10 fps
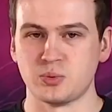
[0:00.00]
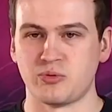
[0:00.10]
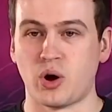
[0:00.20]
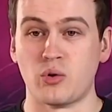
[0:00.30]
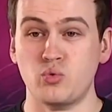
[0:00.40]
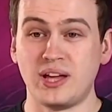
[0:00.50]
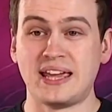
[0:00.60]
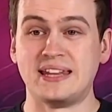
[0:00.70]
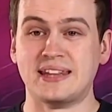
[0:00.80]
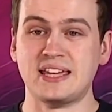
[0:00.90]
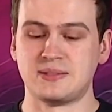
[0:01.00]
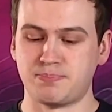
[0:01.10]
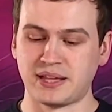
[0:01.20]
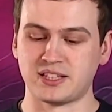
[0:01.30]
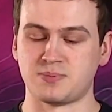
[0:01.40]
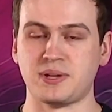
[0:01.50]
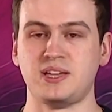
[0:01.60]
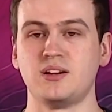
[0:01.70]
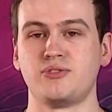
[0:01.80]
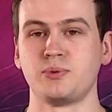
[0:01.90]
we've got a really nice big display
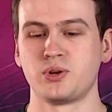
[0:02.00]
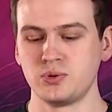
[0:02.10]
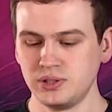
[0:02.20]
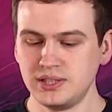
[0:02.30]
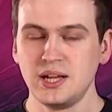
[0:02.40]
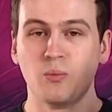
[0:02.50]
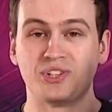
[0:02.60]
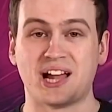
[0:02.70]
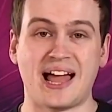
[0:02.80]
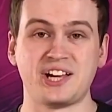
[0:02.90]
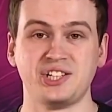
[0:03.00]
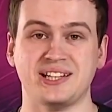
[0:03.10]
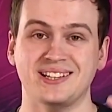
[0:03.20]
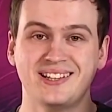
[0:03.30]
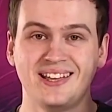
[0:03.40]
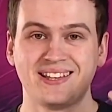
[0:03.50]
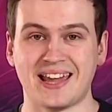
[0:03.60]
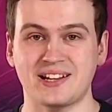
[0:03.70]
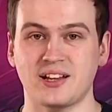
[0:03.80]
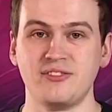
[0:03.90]
here from Google, which I actually
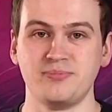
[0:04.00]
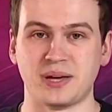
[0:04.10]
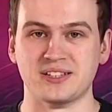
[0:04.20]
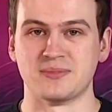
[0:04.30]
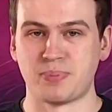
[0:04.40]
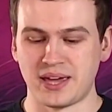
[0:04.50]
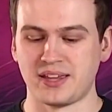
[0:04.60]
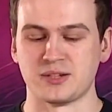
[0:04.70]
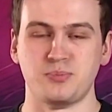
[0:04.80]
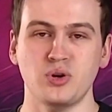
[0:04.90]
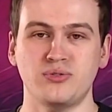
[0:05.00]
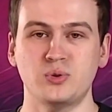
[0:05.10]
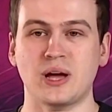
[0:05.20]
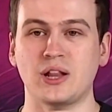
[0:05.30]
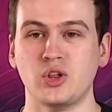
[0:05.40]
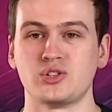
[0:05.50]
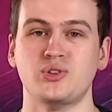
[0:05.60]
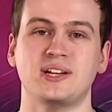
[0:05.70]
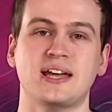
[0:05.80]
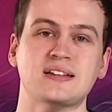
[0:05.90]
kind of love because it's big, it's beautiful, it looks
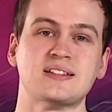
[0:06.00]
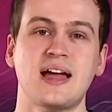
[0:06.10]
really nice,